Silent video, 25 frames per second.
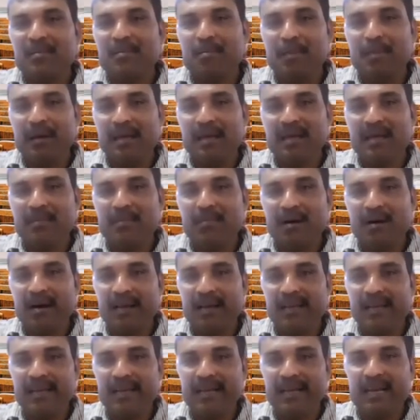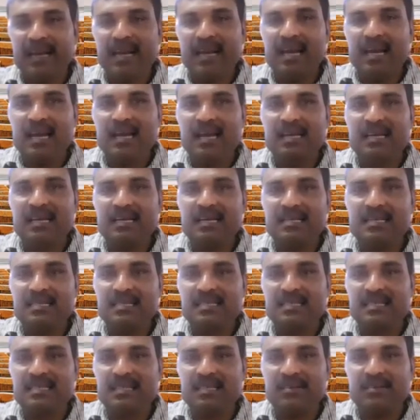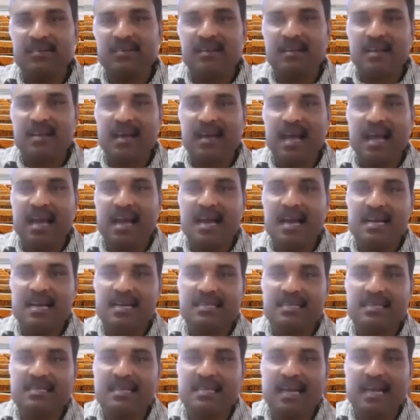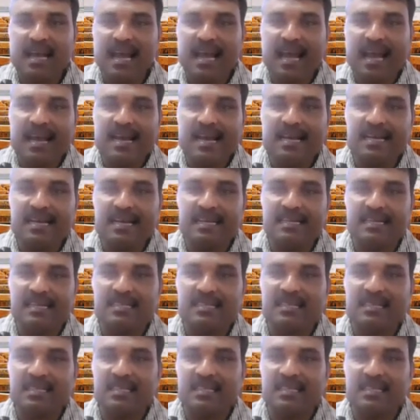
B by a is given as 8.